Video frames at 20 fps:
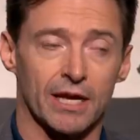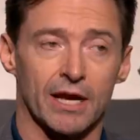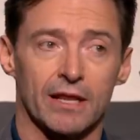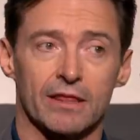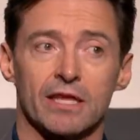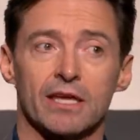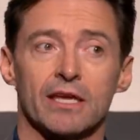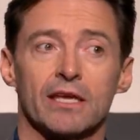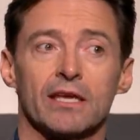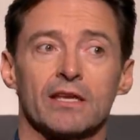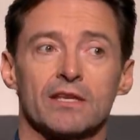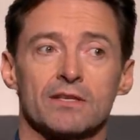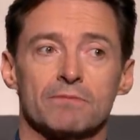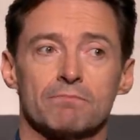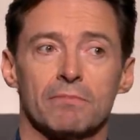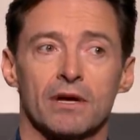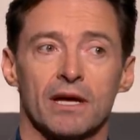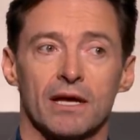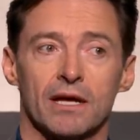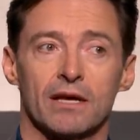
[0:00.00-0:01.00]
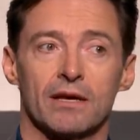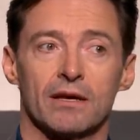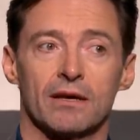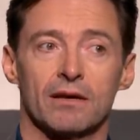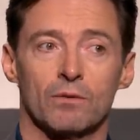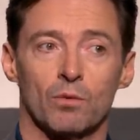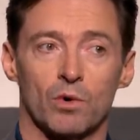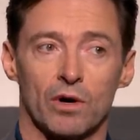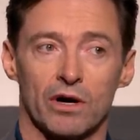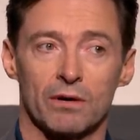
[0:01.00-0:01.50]
and I think his main
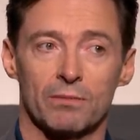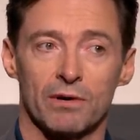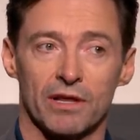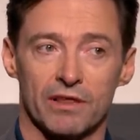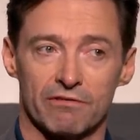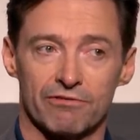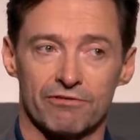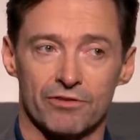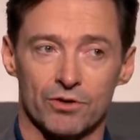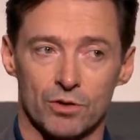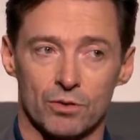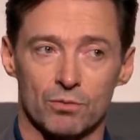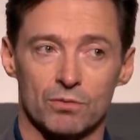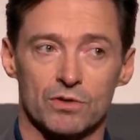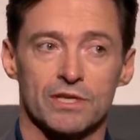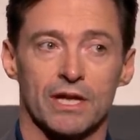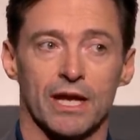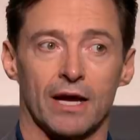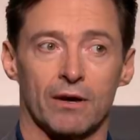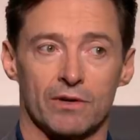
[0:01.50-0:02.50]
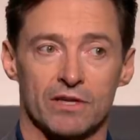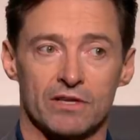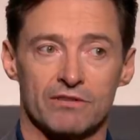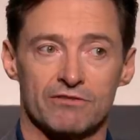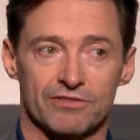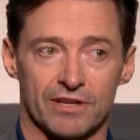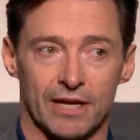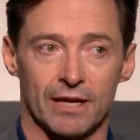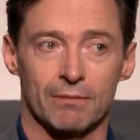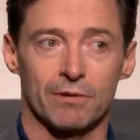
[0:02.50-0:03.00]
worry about the film was how his
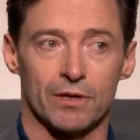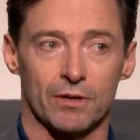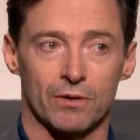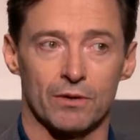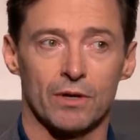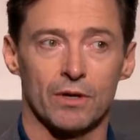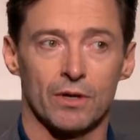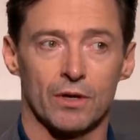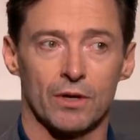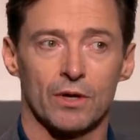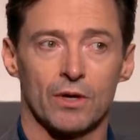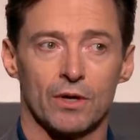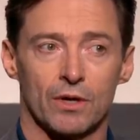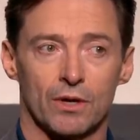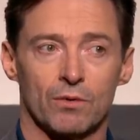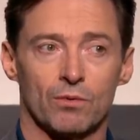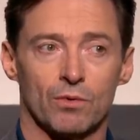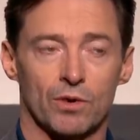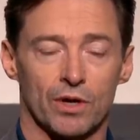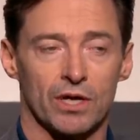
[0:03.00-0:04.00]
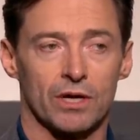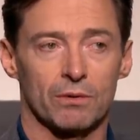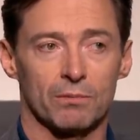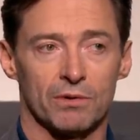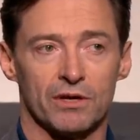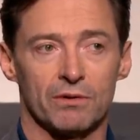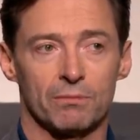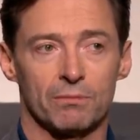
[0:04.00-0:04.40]
family were going to be